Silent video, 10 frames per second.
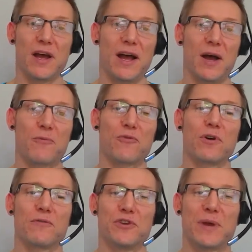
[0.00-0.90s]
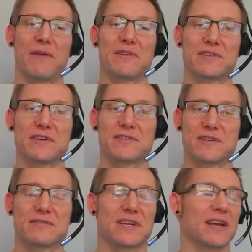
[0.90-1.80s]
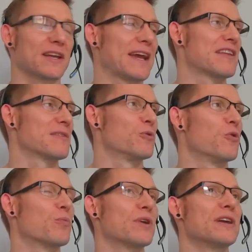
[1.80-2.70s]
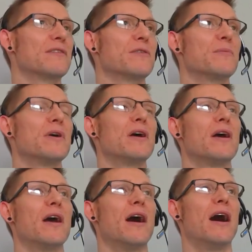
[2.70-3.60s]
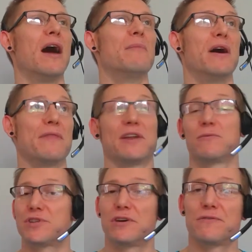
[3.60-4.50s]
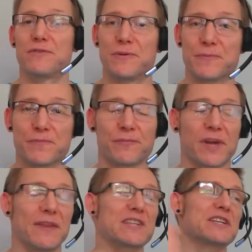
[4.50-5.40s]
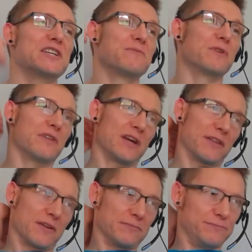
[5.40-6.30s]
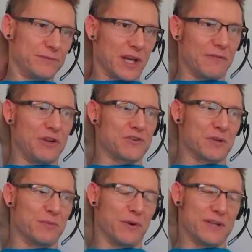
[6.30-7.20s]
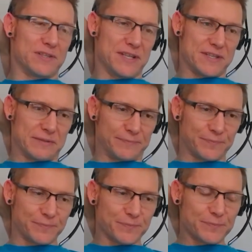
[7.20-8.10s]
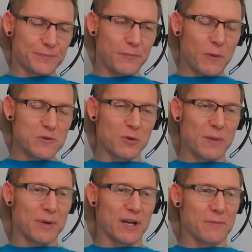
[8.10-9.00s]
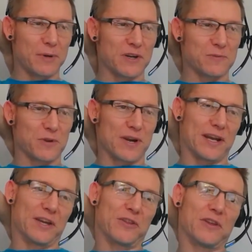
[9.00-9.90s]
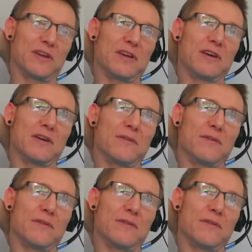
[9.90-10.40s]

um, rather than you having to, to, to, kind of gather them or, or break them. Um, and then it will churn through. And that's actually one of the other kind of interesting points is I talk about password cracking. The